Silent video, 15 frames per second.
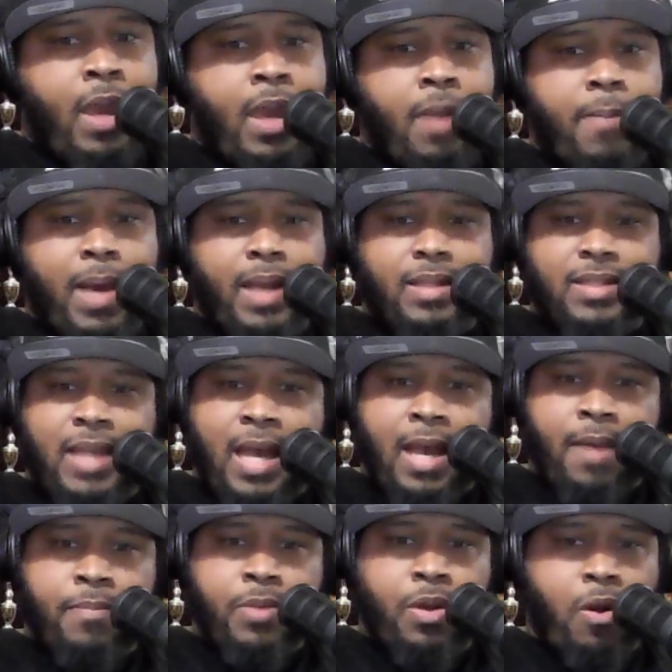And by the
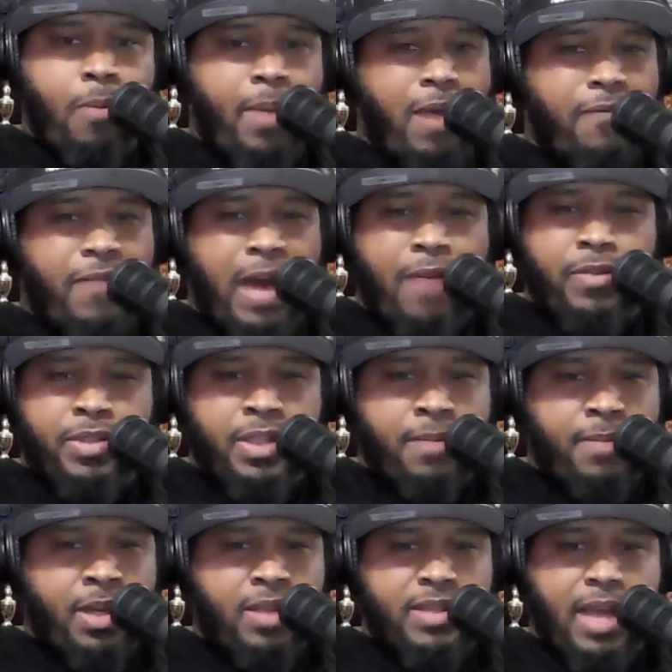time, you know, about 5 or
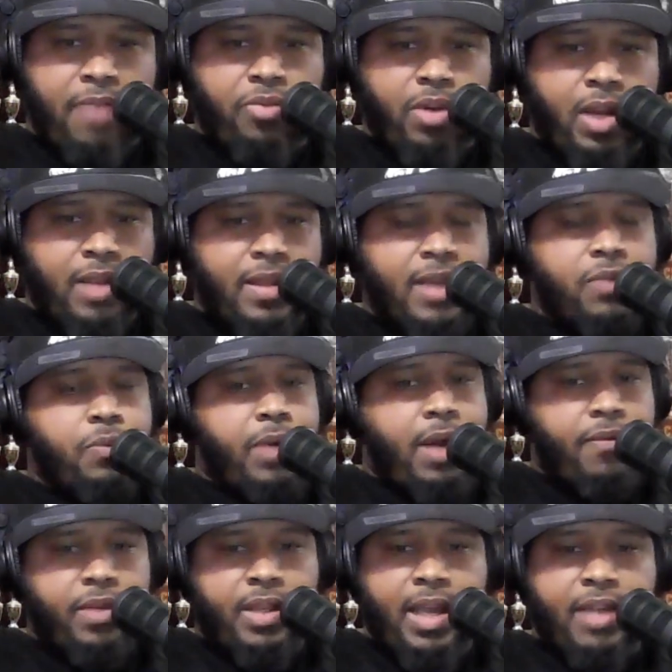10 minutes after that, that's
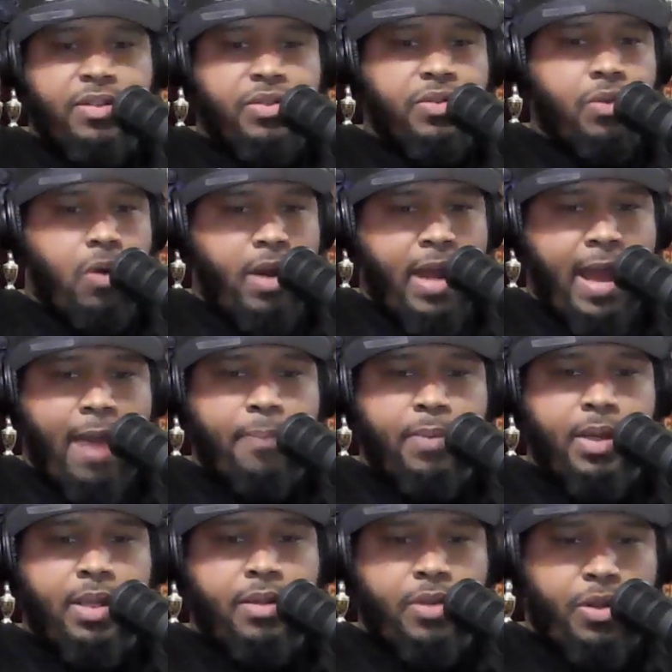when everything just started
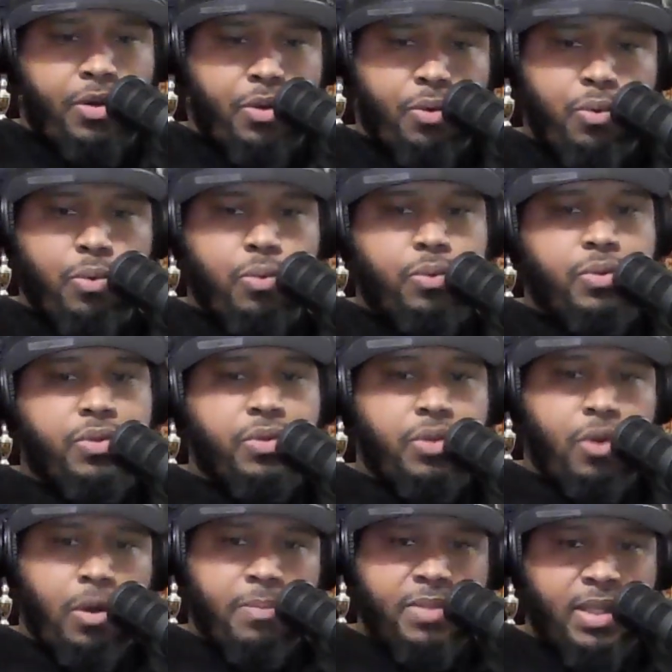happening. The news,
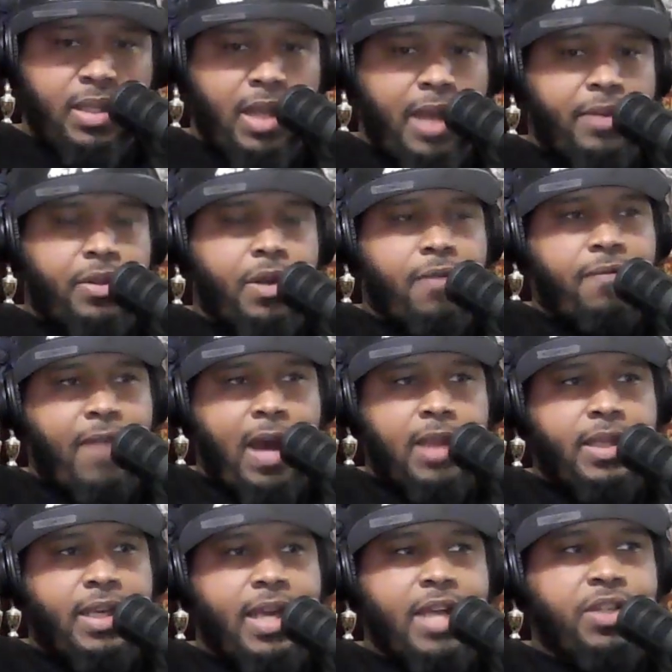you know what I'm saying? Like, they're
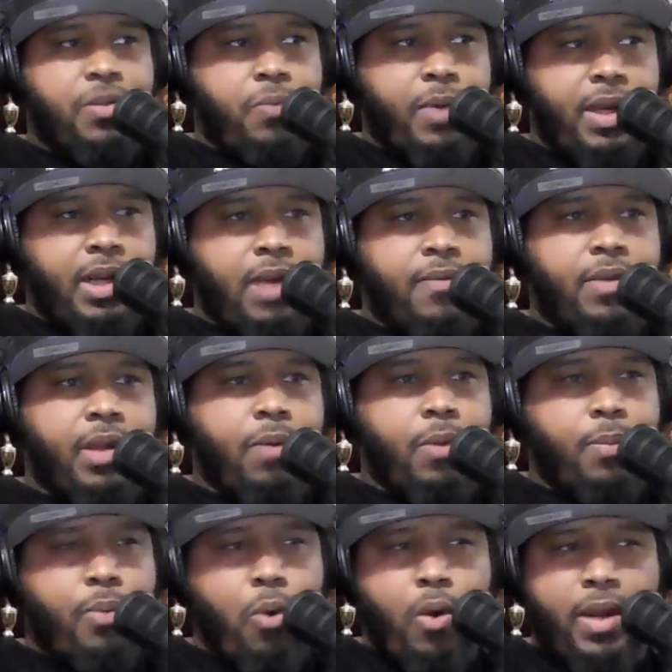finally catching wind of it.
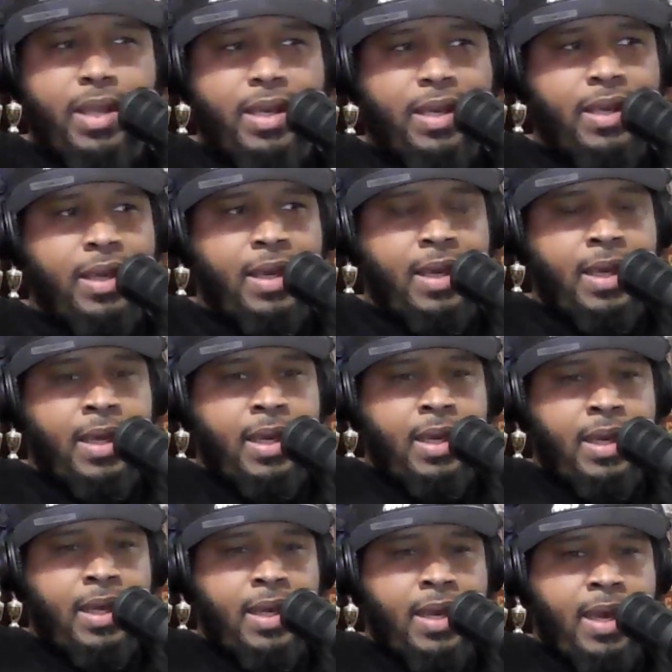They're reporting it.
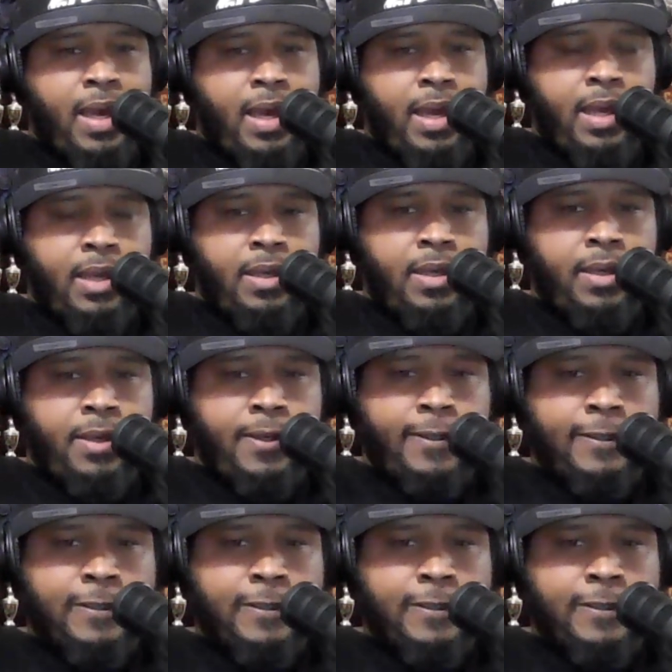And